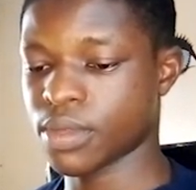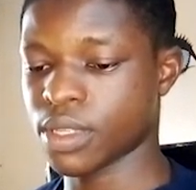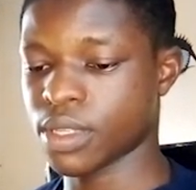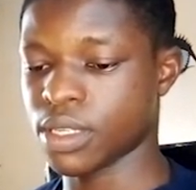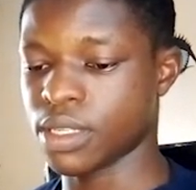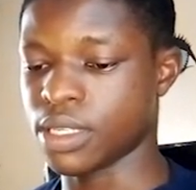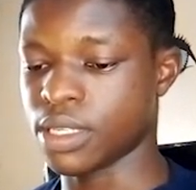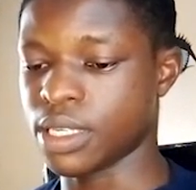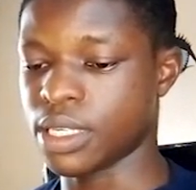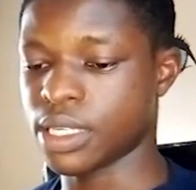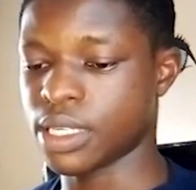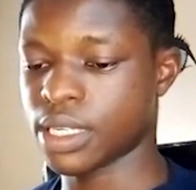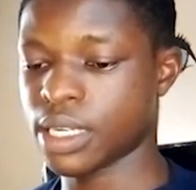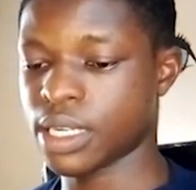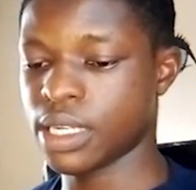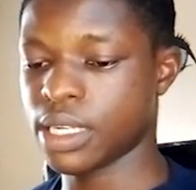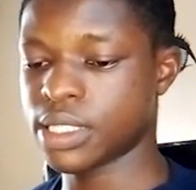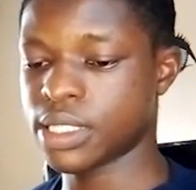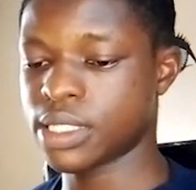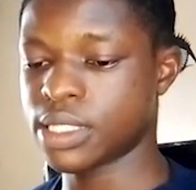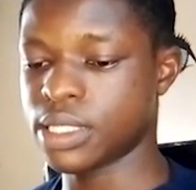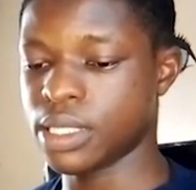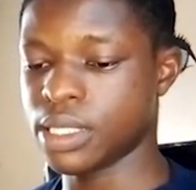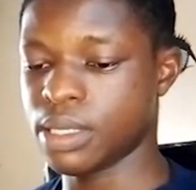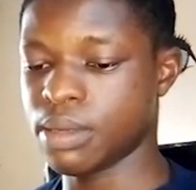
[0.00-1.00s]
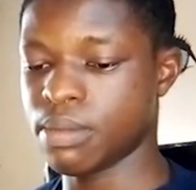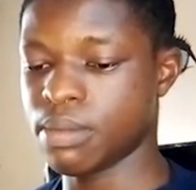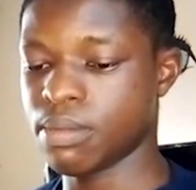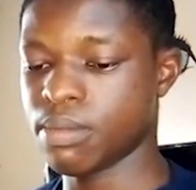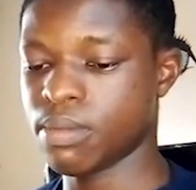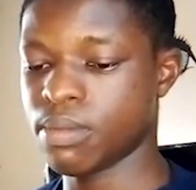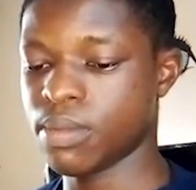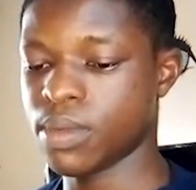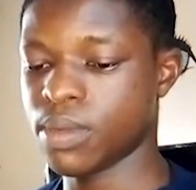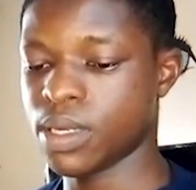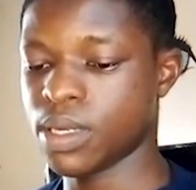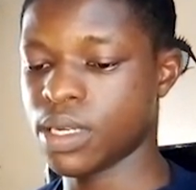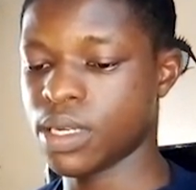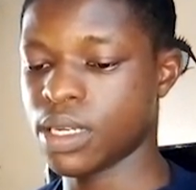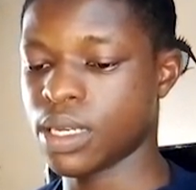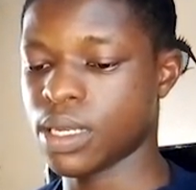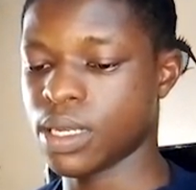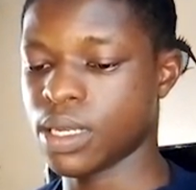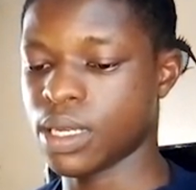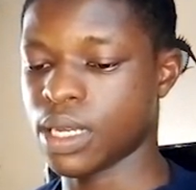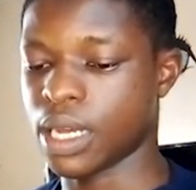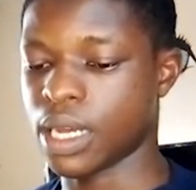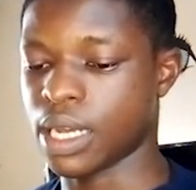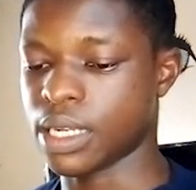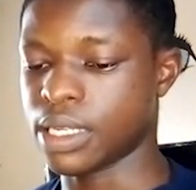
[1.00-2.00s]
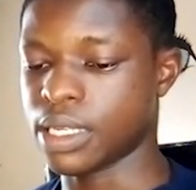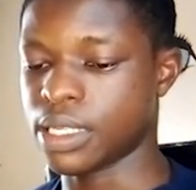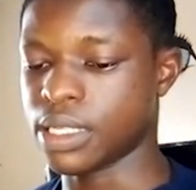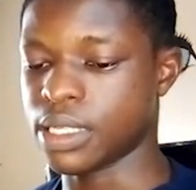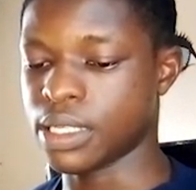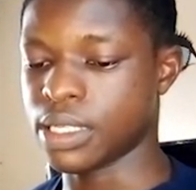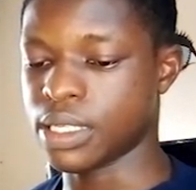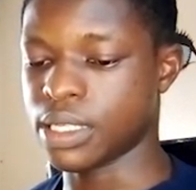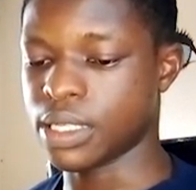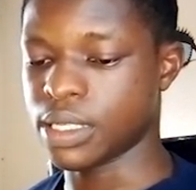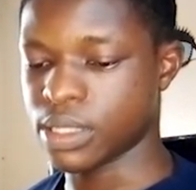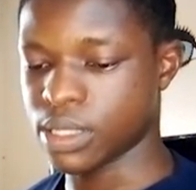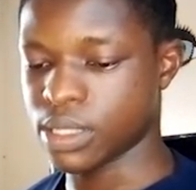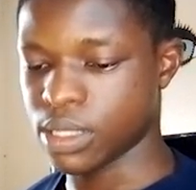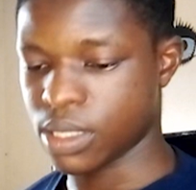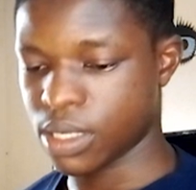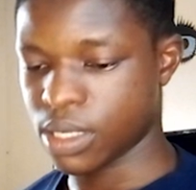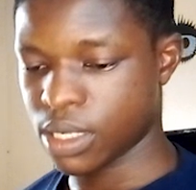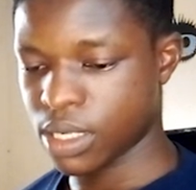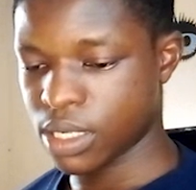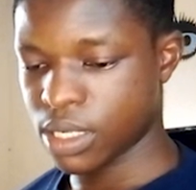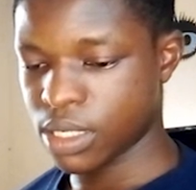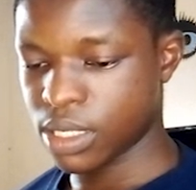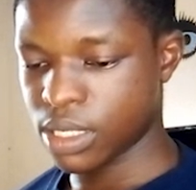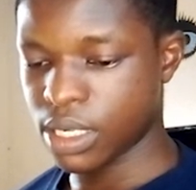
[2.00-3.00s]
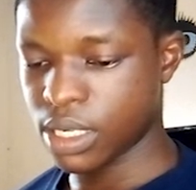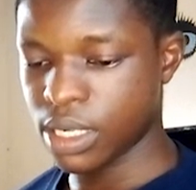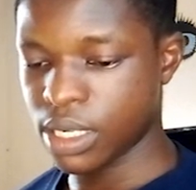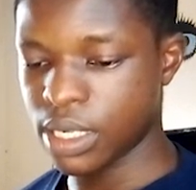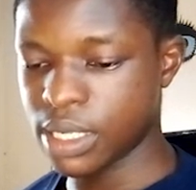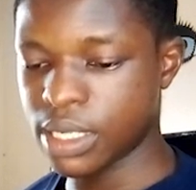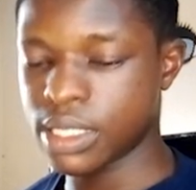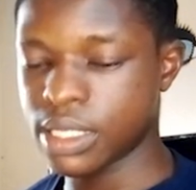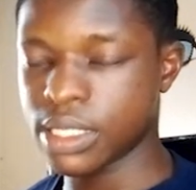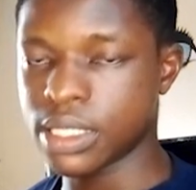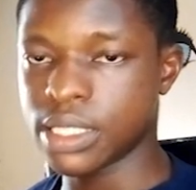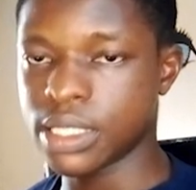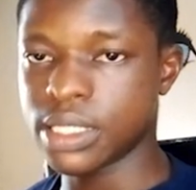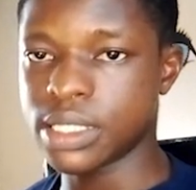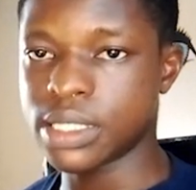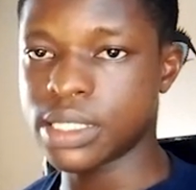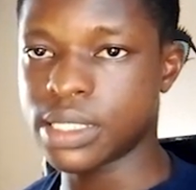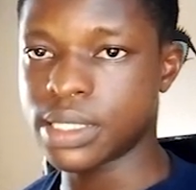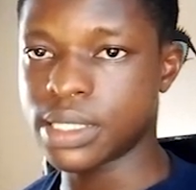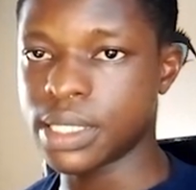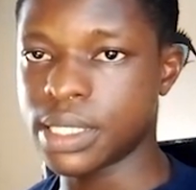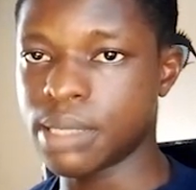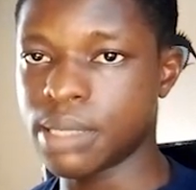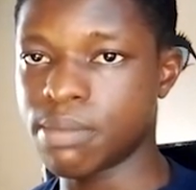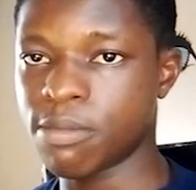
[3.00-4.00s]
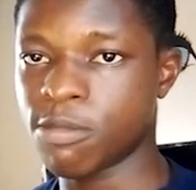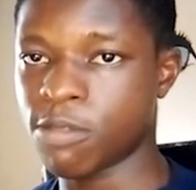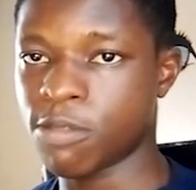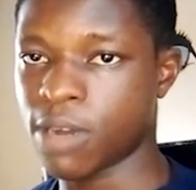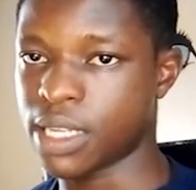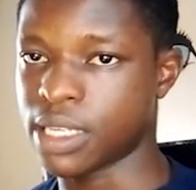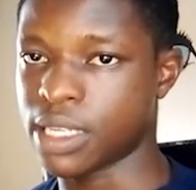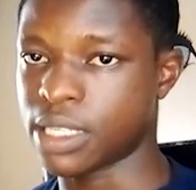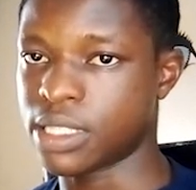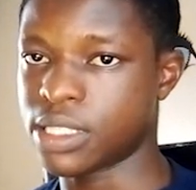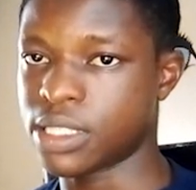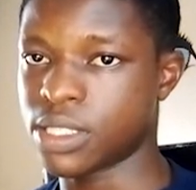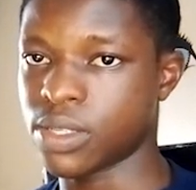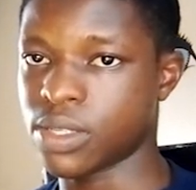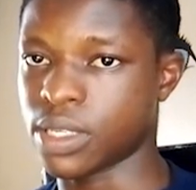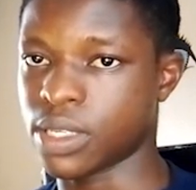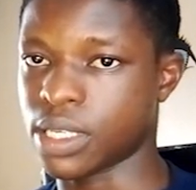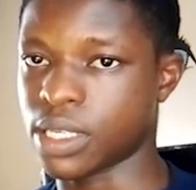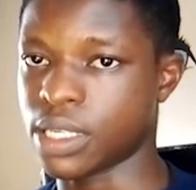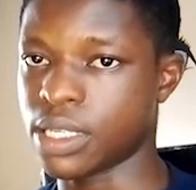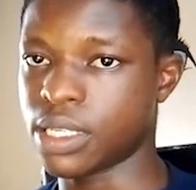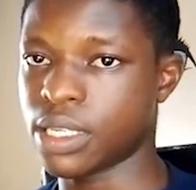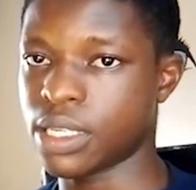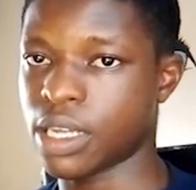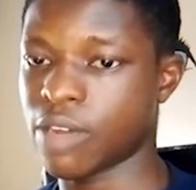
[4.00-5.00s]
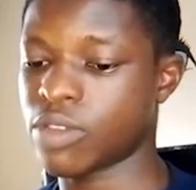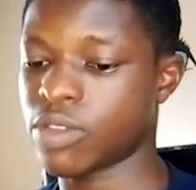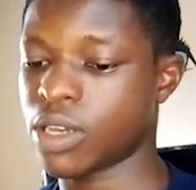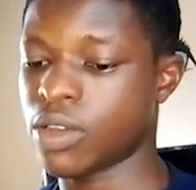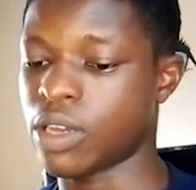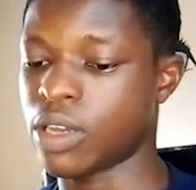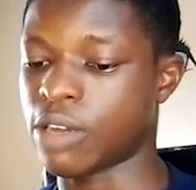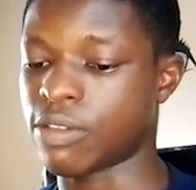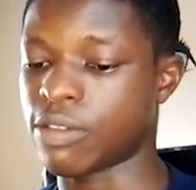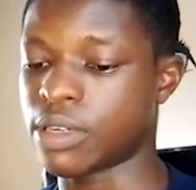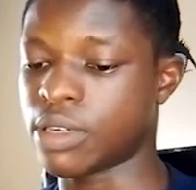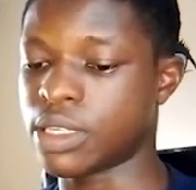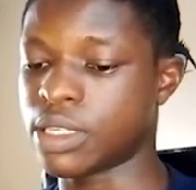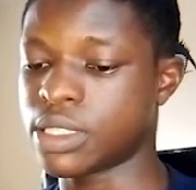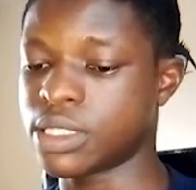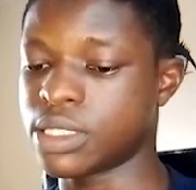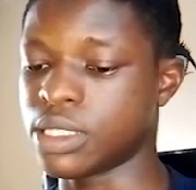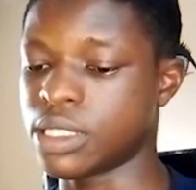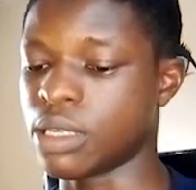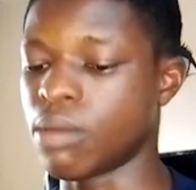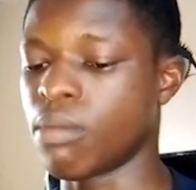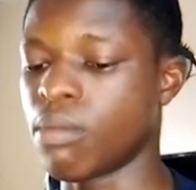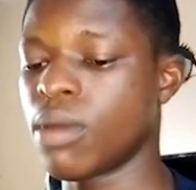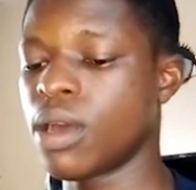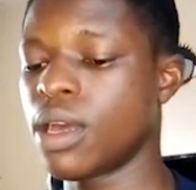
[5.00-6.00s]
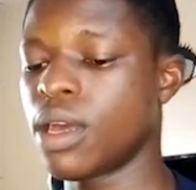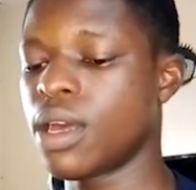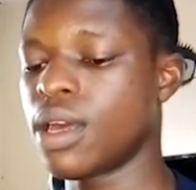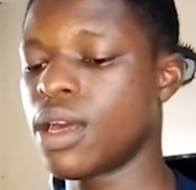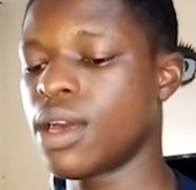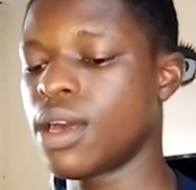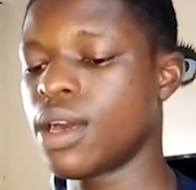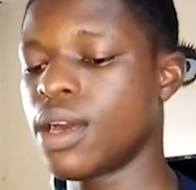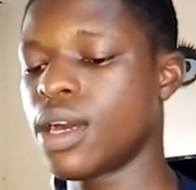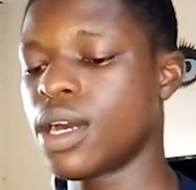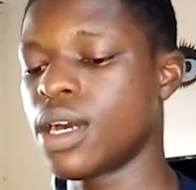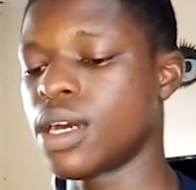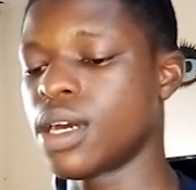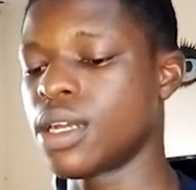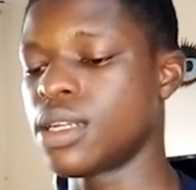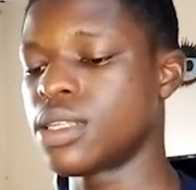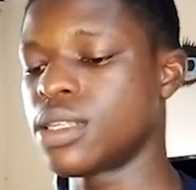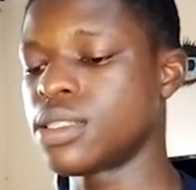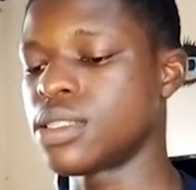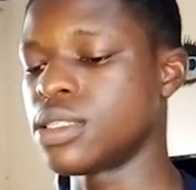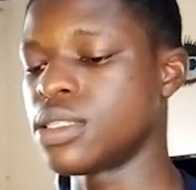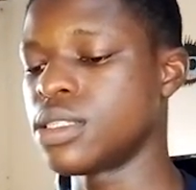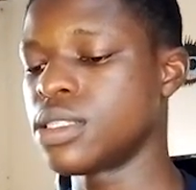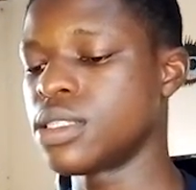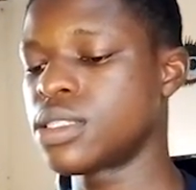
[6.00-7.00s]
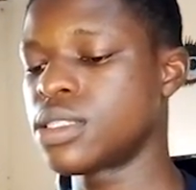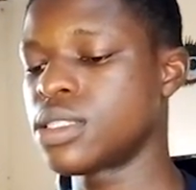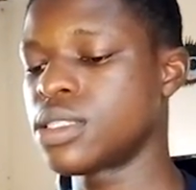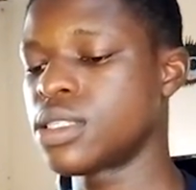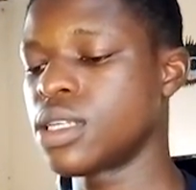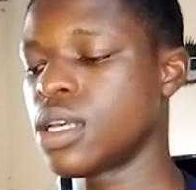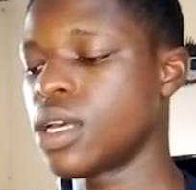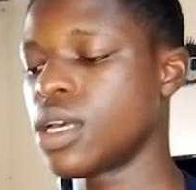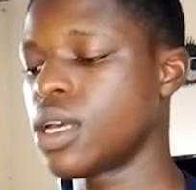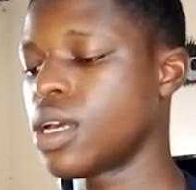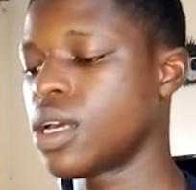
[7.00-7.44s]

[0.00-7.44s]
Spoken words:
then click theme at the click theme file editor again after I have clicked theme, and this is it.